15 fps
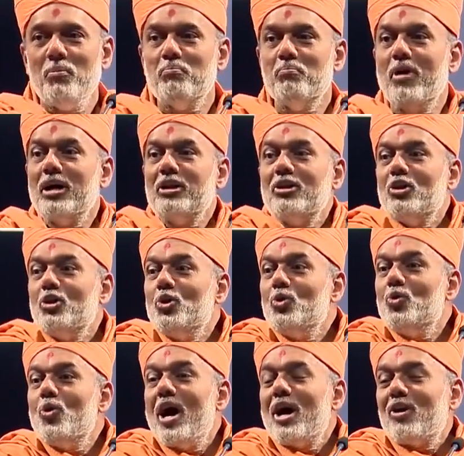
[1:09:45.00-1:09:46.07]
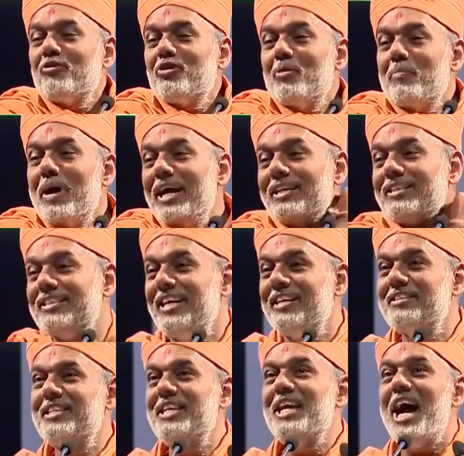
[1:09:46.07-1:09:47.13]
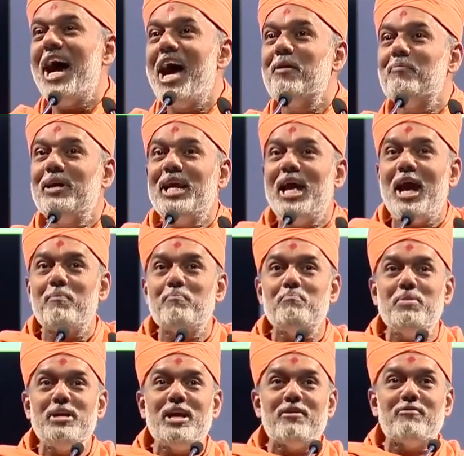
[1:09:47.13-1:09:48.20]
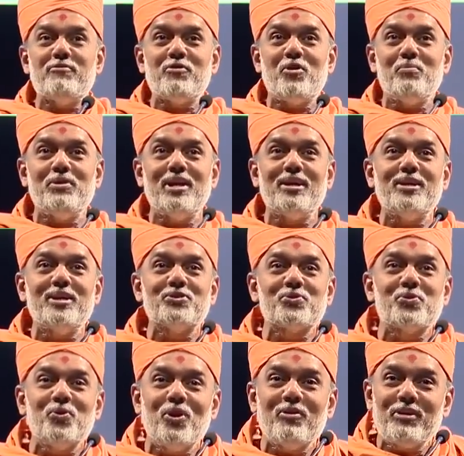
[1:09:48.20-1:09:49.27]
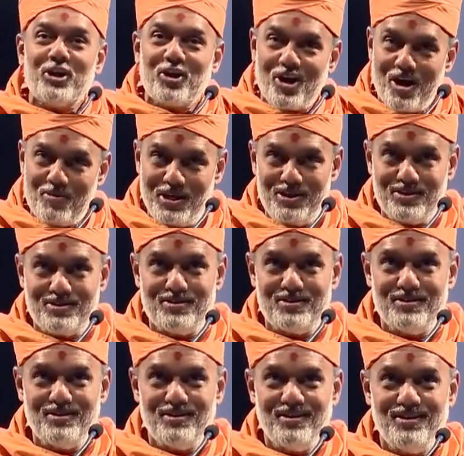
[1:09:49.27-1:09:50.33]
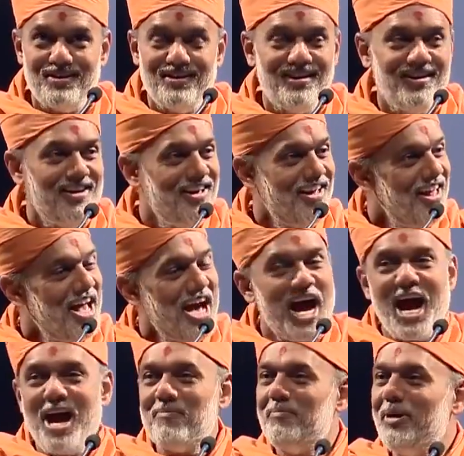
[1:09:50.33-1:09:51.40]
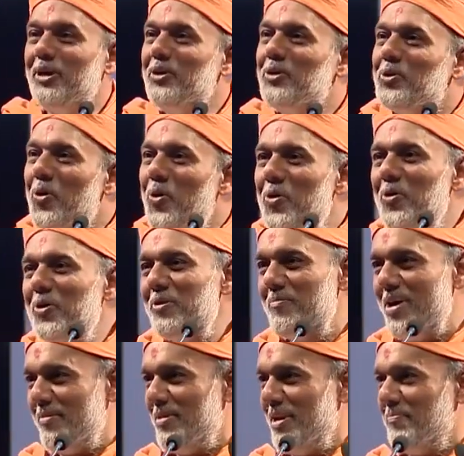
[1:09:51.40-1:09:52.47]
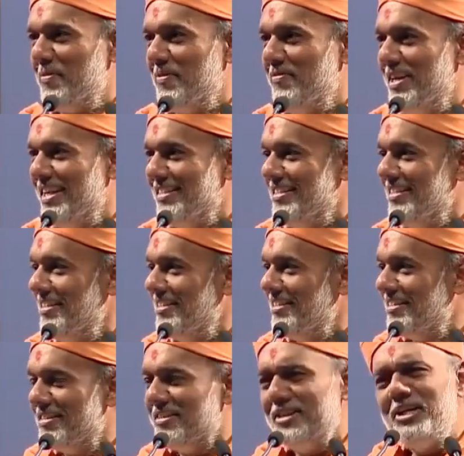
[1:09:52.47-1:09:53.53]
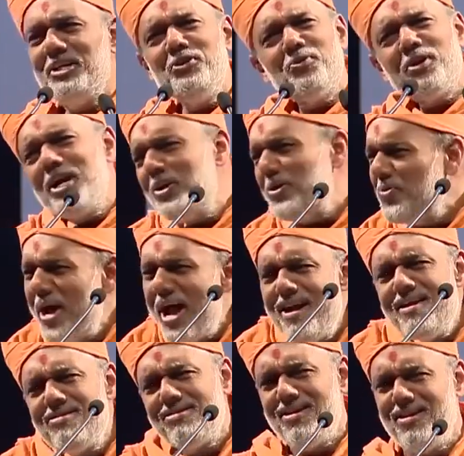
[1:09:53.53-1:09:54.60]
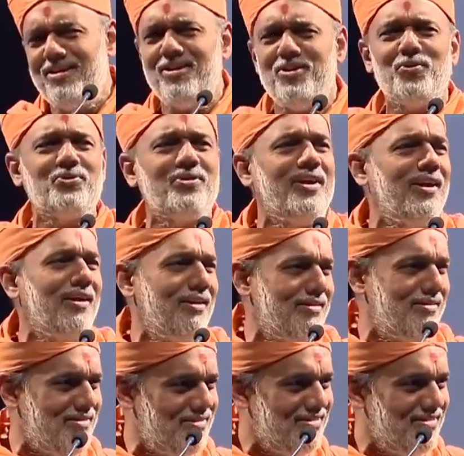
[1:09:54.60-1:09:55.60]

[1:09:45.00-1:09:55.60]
But you are of the mindset, see, I am an MBA from London School of Economics. I am being told by my professors that you can do anything you think.